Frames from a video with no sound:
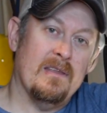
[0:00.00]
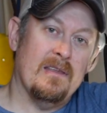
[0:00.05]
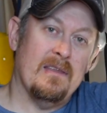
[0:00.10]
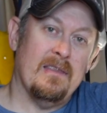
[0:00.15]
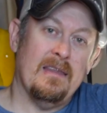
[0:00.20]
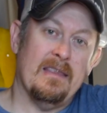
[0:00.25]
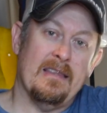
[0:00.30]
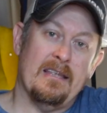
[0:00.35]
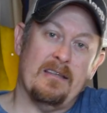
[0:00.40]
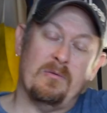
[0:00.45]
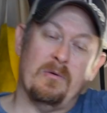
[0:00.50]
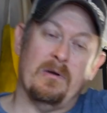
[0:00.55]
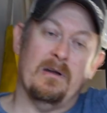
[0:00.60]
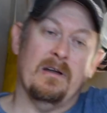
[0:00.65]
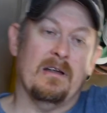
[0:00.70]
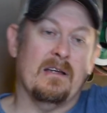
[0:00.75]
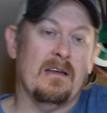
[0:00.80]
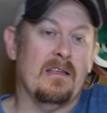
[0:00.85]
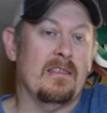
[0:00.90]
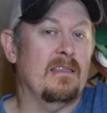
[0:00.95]
I think that's where I
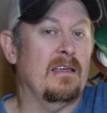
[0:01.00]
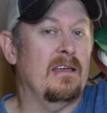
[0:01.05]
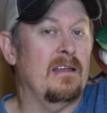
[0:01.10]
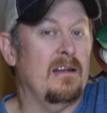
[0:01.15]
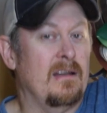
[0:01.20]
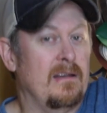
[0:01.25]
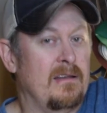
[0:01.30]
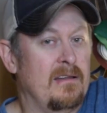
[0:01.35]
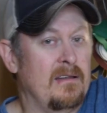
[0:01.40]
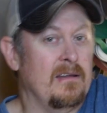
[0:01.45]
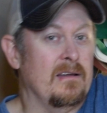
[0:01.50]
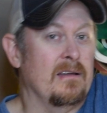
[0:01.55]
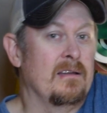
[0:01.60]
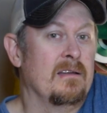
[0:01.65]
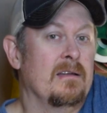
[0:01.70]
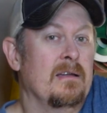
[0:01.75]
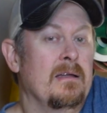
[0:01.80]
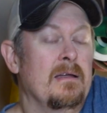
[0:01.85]
got that idea,